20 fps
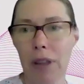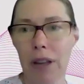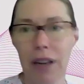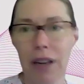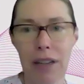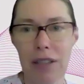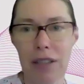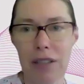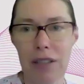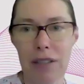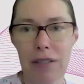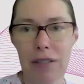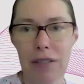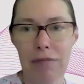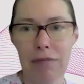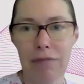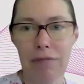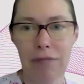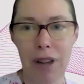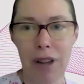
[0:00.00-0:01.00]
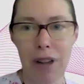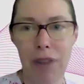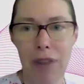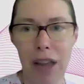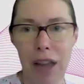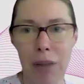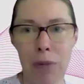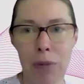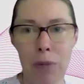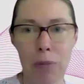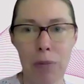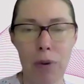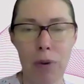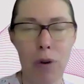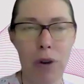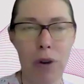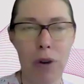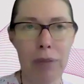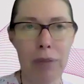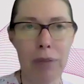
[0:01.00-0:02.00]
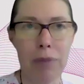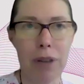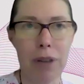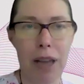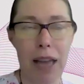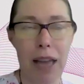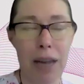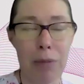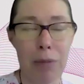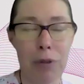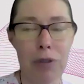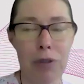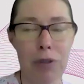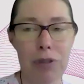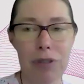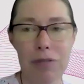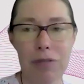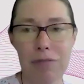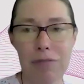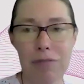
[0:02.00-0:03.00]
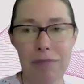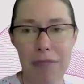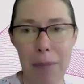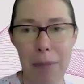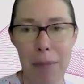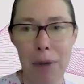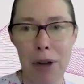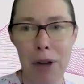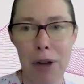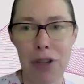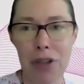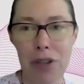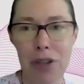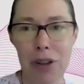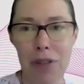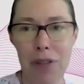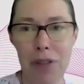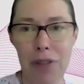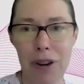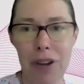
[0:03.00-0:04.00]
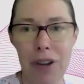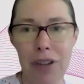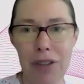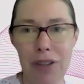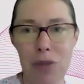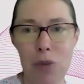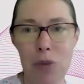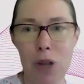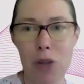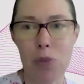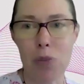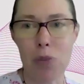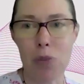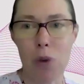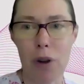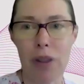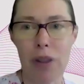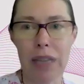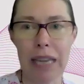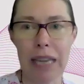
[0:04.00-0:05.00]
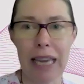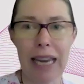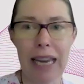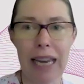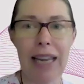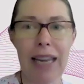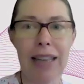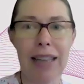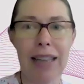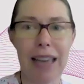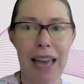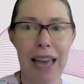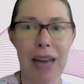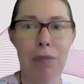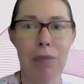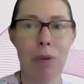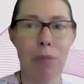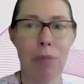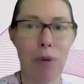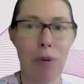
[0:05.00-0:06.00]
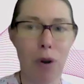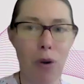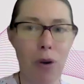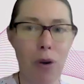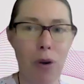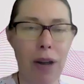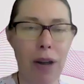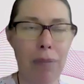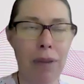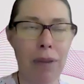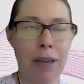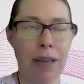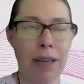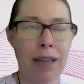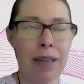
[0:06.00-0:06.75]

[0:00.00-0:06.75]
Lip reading: I just love animals that much, so I figured it's worth getting the animal program.